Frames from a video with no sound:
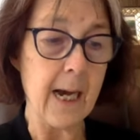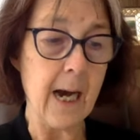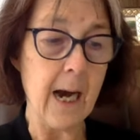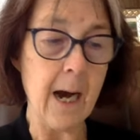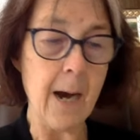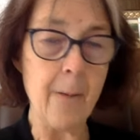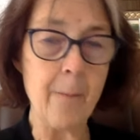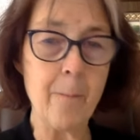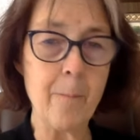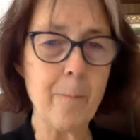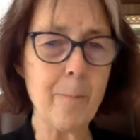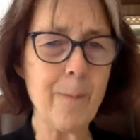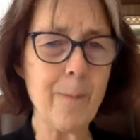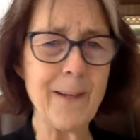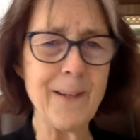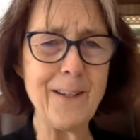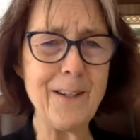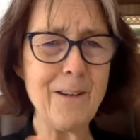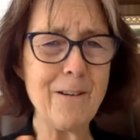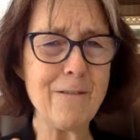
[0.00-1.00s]
Um,
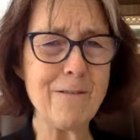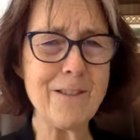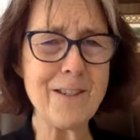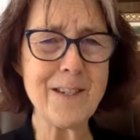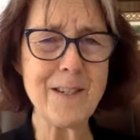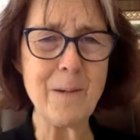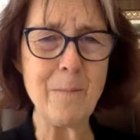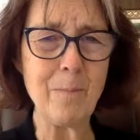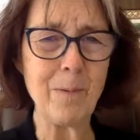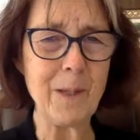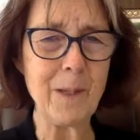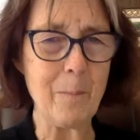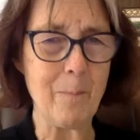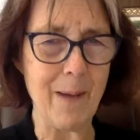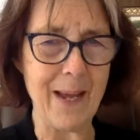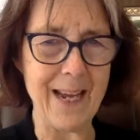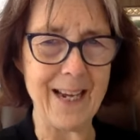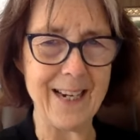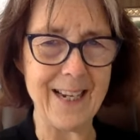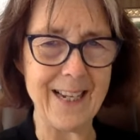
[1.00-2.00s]
but you know, simply
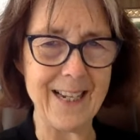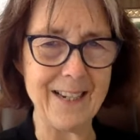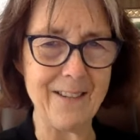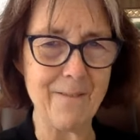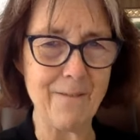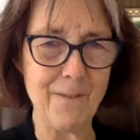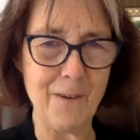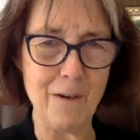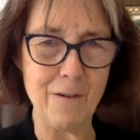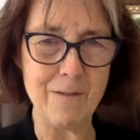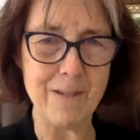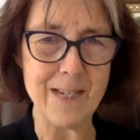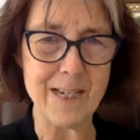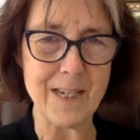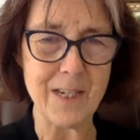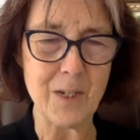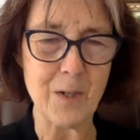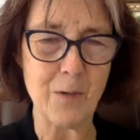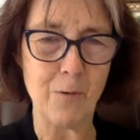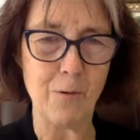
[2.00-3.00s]
banning phones
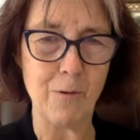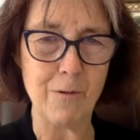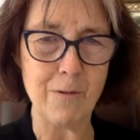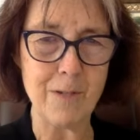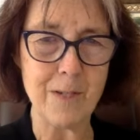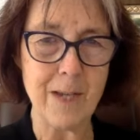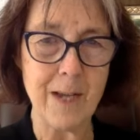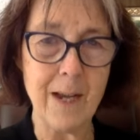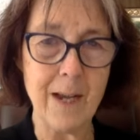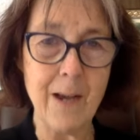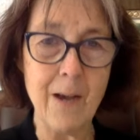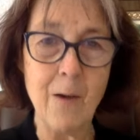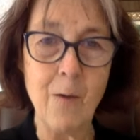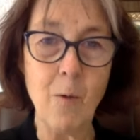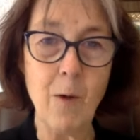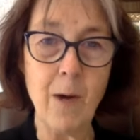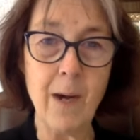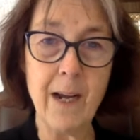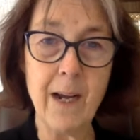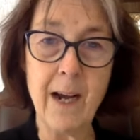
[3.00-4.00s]
at schools,
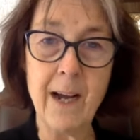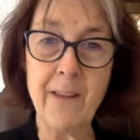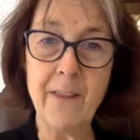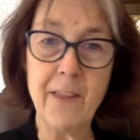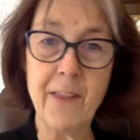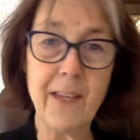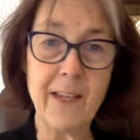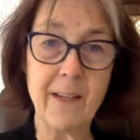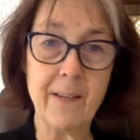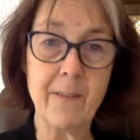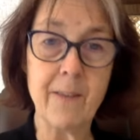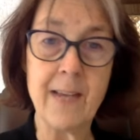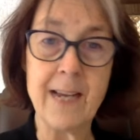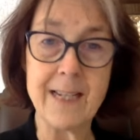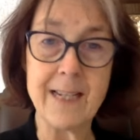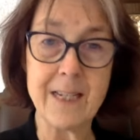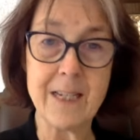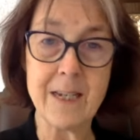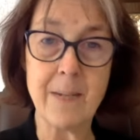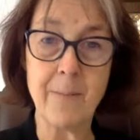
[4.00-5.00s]
why I think
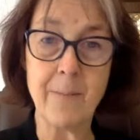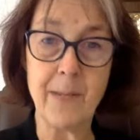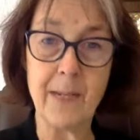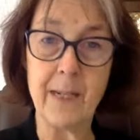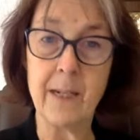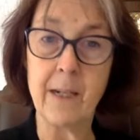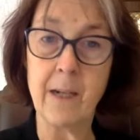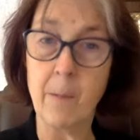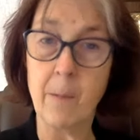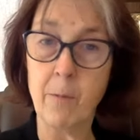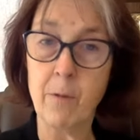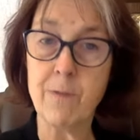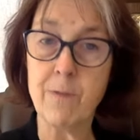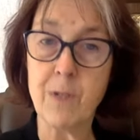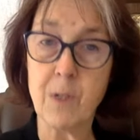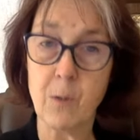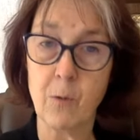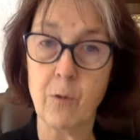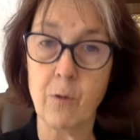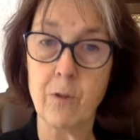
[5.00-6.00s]
that's something a number of
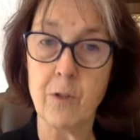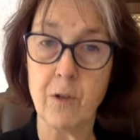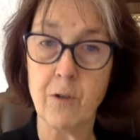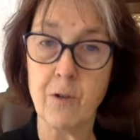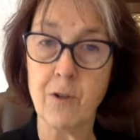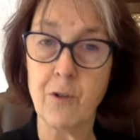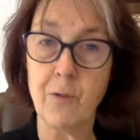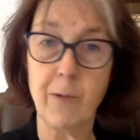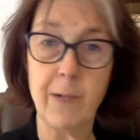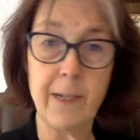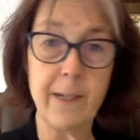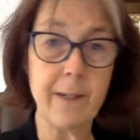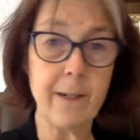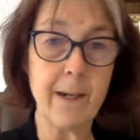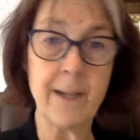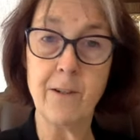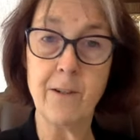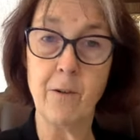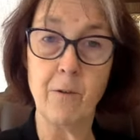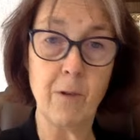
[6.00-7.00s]
schools are doing, and
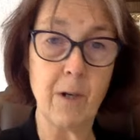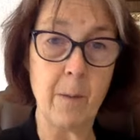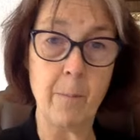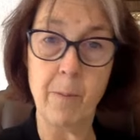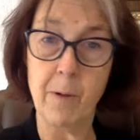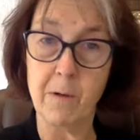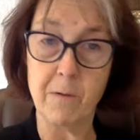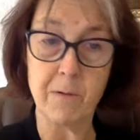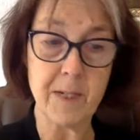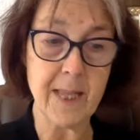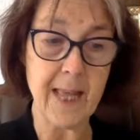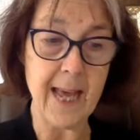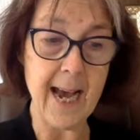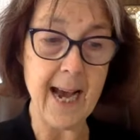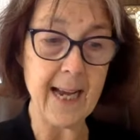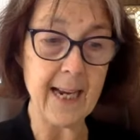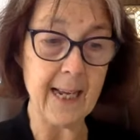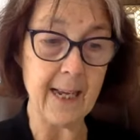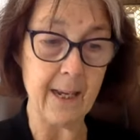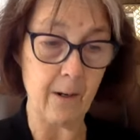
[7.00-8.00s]
I don't oppose
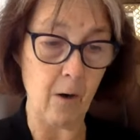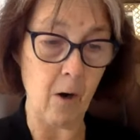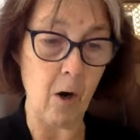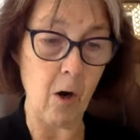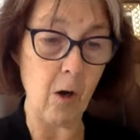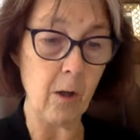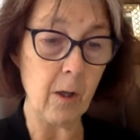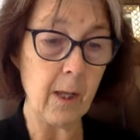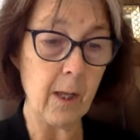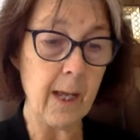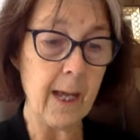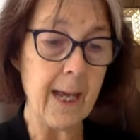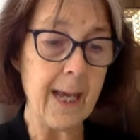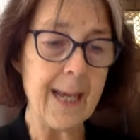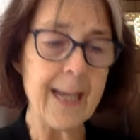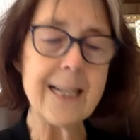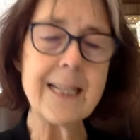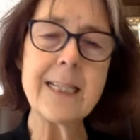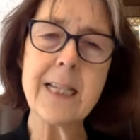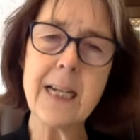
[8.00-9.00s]
that at all.
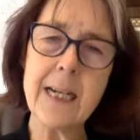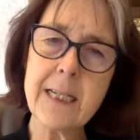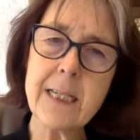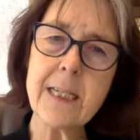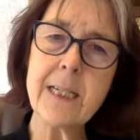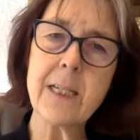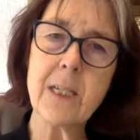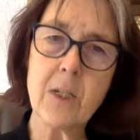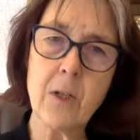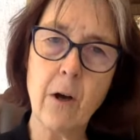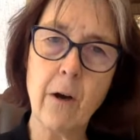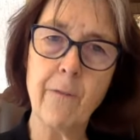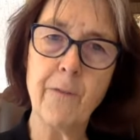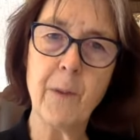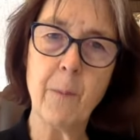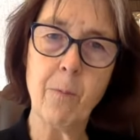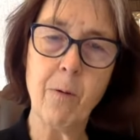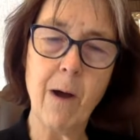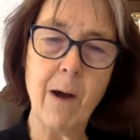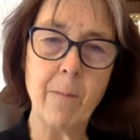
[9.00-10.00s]
It doesn't solve
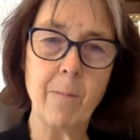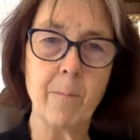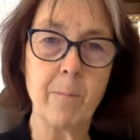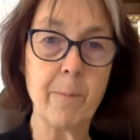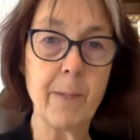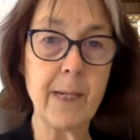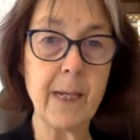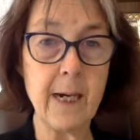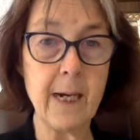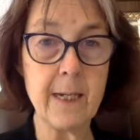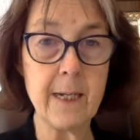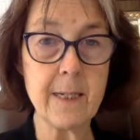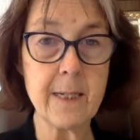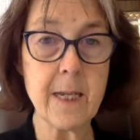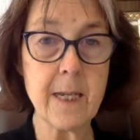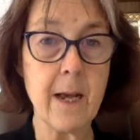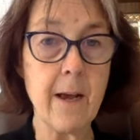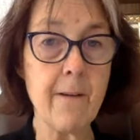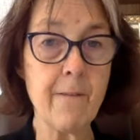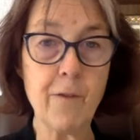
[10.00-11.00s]
the problem
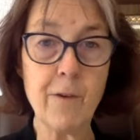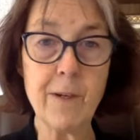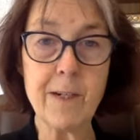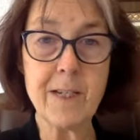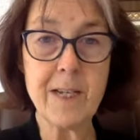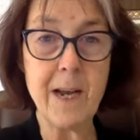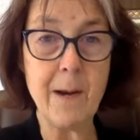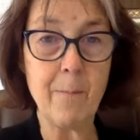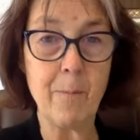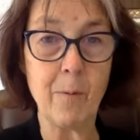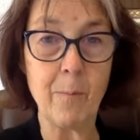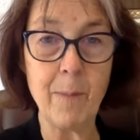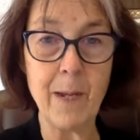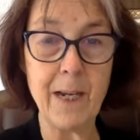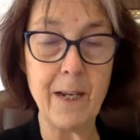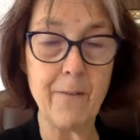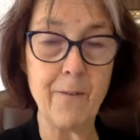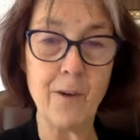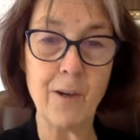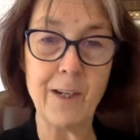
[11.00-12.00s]
because, for example,
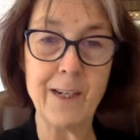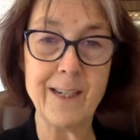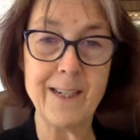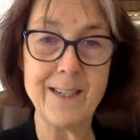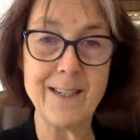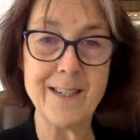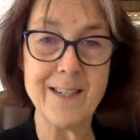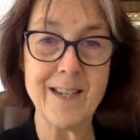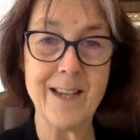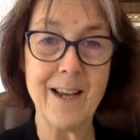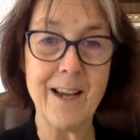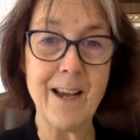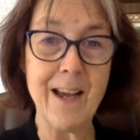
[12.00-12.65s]
many of our kids